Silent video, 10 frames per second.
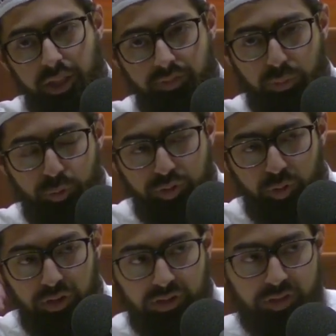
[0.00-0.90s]
if someone was
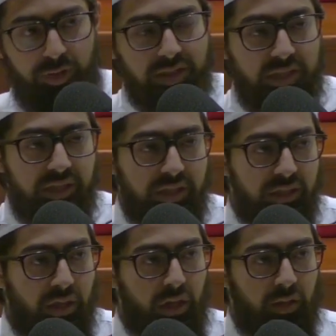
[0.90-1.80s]
to look at this
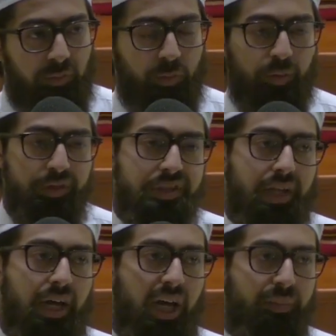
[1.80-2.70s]
translation, for those
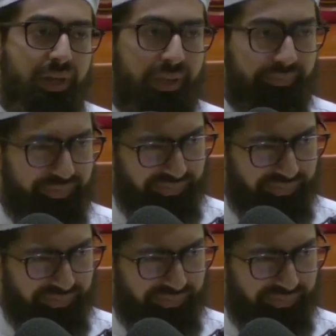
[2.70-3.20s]
sahaba